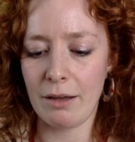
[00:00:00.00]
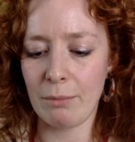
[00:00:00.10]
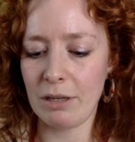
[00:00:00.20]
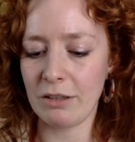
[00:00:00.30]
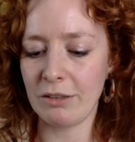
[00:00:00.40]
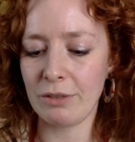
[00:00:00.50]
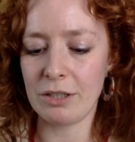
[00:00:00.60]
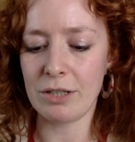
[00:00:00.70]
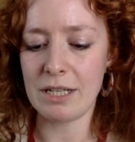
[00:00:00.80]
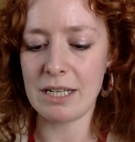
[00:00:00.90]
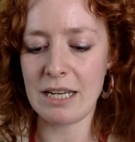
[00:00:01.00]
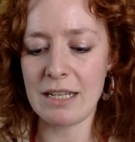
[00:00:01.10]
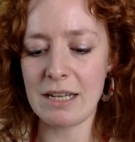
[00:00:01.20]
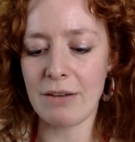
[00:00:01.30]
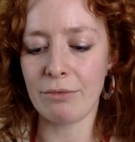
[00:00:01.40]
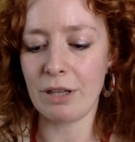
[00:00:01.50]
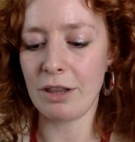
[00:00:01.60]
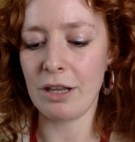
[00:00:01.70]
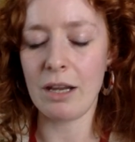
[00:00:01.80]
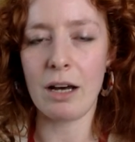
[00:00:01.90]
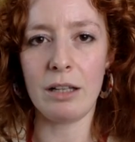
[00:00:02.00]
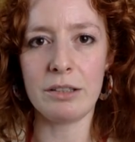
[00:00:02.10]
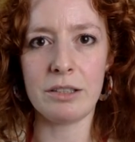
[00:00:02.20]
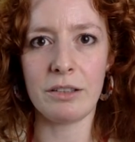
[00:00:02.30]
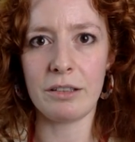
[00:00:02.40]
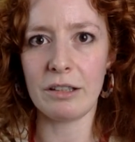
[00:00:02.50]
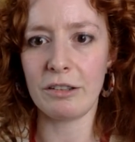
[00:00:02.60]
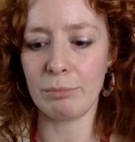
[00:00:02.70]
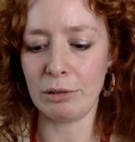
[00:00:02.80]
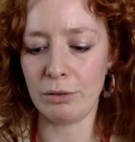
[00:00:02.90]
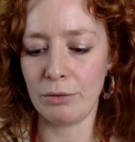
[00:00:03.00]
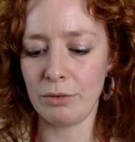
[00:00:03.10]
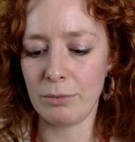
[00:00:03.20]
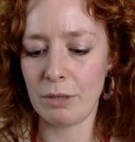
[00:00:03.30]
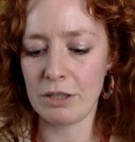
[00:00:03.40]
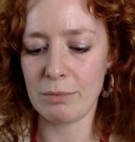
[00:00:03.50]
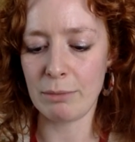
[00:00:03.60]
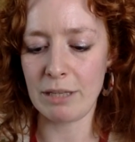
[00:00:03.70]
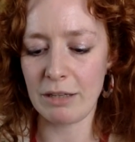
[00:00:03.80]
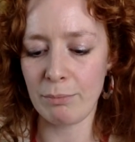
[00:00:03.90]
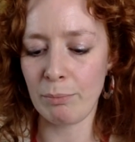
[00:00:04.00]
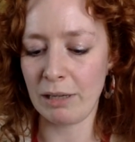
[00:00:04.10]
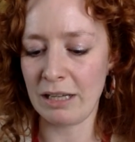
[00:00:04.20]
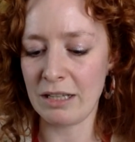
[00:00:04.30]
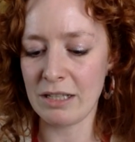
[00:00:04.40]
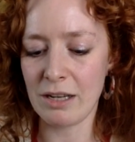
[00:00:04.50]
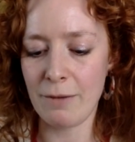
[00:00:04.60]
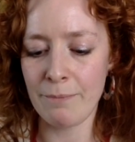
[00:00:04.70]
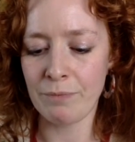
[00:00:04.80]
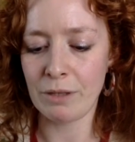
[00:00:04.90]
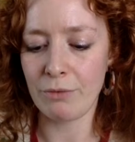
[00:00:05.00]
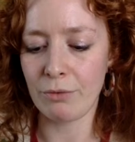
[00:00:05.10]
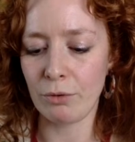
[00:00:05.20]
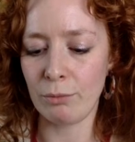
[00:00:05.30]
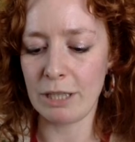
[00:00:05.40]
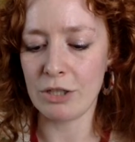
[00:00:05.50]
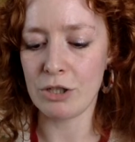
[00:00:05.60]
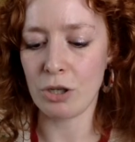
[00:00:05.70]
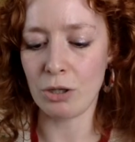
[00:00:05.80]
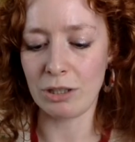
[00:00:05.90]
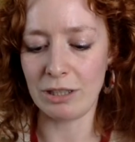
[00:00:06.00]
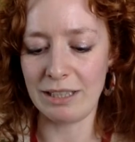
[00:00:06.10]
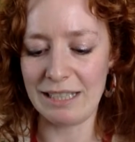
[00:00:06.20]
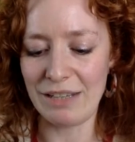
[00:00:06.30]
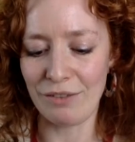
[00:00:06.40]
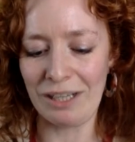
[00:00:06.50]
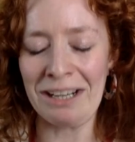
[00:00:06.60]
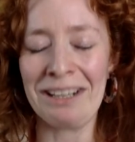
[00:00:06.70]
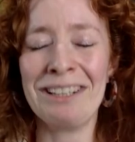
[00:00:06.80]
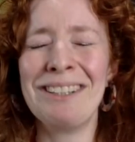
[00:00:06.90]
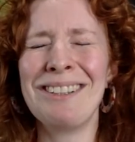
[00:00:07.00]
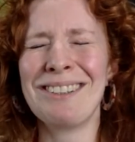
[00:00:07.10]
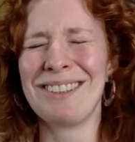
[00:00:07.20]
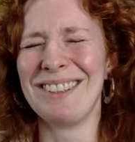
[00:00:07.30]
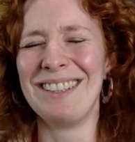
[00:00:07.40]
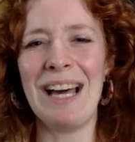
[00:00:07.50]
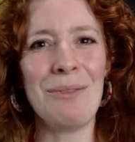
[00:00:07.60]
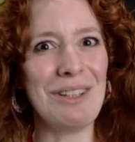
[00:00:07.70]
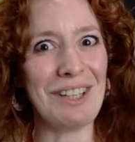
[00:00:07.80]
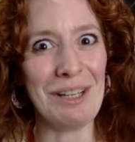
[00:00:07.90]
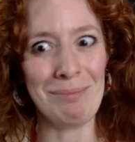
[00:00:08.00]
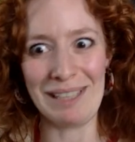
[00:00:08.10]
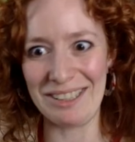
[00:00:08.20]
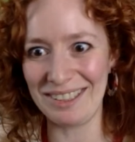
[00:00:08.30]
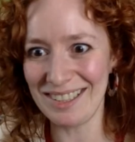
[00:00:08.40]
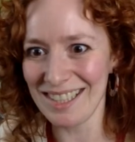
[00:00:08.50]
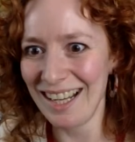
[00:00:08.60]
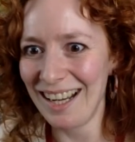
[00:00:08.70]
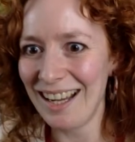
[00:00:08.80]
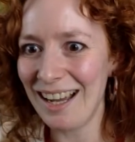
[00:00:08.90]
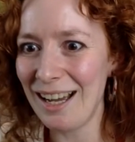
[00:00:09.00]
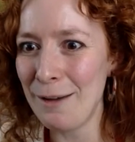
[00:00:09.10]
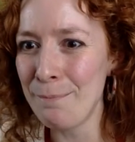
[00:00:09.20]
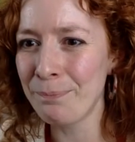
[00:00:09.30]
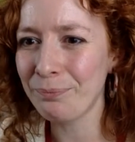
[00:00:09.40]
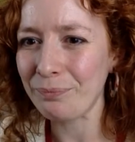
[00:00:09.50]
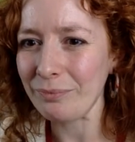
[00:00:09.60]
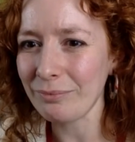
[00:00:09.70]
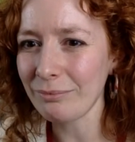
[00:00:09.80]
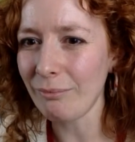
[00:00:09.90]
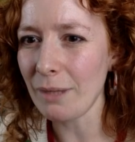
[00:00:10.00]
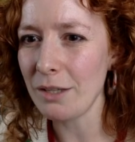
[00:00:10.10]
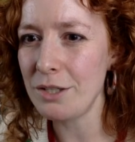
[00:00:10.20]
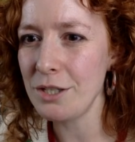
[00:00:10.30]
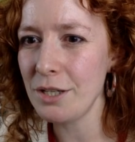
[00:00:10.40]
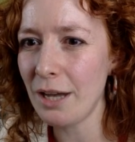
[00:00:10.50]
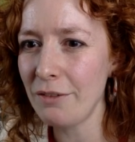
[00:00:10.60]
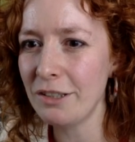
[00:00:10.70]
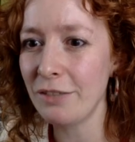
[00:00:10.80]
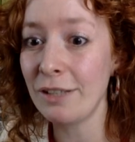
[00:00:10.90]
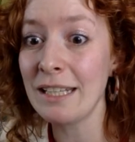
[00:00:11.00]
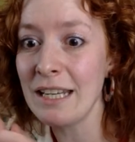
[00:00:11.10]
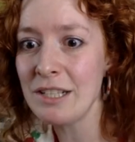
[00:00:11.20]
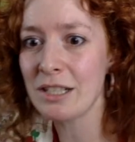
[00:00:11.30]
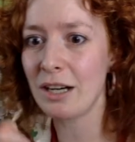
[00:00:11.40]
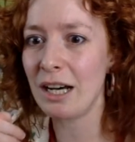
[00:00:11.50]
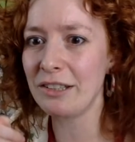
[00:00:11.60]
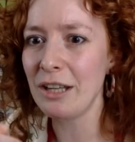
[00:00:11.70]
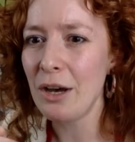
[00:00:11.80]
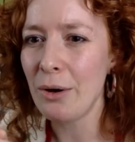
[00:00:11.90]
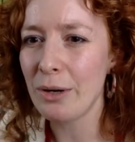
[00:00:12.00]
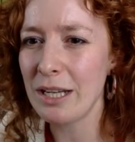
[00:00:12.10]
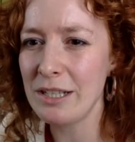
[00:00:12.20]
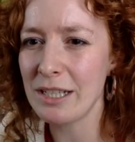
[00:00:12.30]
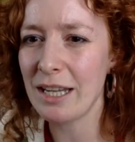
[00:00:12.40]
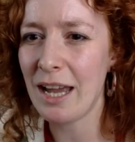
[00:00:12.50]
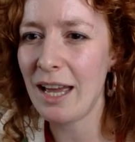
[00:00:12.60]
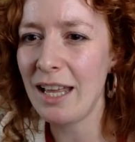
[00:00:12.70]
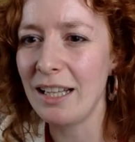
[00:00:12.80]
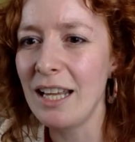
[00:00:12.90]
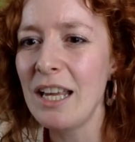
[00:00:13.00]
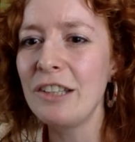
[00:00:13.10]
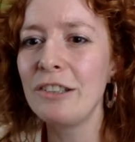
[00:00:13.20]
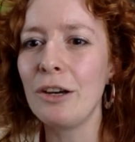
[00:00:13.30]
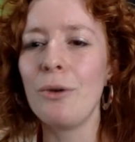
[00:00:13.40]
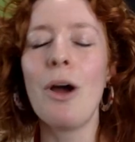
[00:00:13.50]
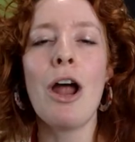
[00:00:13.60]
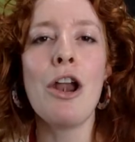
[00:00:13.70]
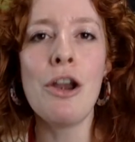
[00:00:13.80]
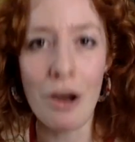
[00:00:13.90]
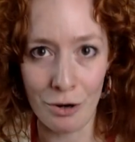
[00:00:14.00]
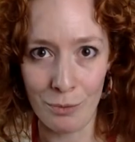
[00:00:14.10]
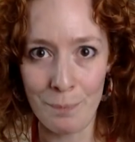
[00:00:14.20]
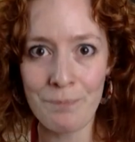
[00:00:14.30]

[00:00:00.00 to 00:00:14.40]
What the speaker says: because if I try to eat everything, I'll just explode. I should probably get a plate for all my chocolate leaving. That was unpleasant. Do you have stuff like Kinder Cards or Kinder KL? So, no,